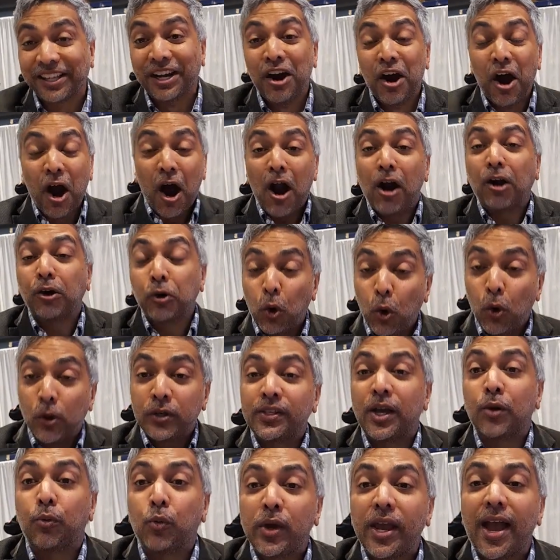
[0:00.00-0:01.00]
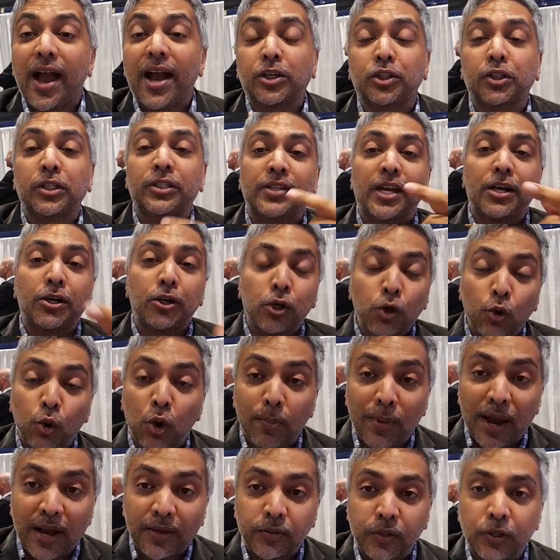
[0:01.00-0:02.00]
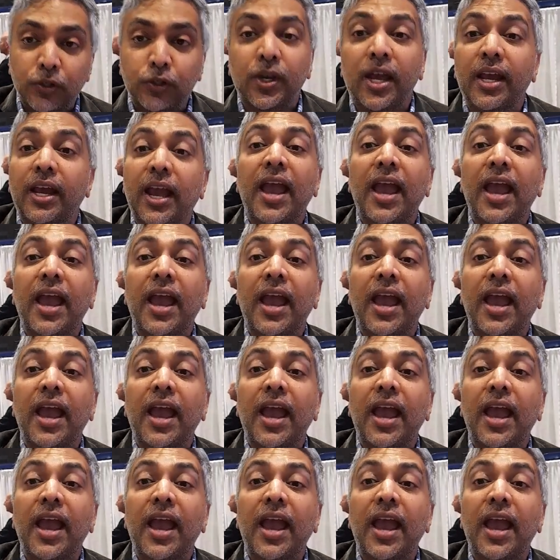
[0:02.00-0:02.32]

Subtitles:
Our goal is that we actually send you a message saying,